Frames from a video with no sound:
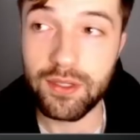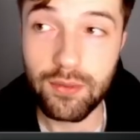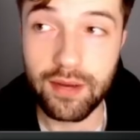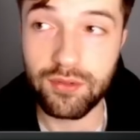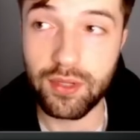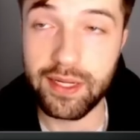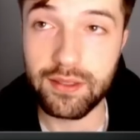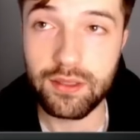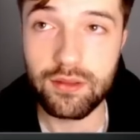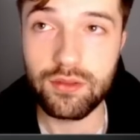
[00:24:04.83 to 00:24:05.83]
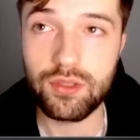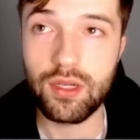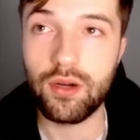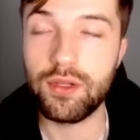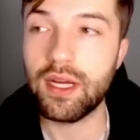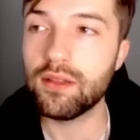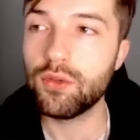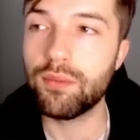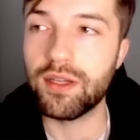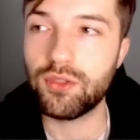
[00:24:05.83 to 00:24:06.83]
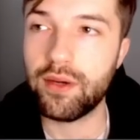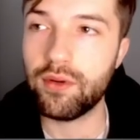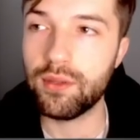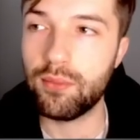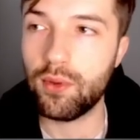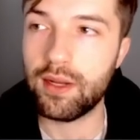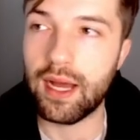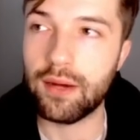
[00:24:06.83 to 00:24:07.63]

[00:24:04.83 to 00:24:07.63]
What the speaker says: we do have trades. So you got Luke Musgrave on the board.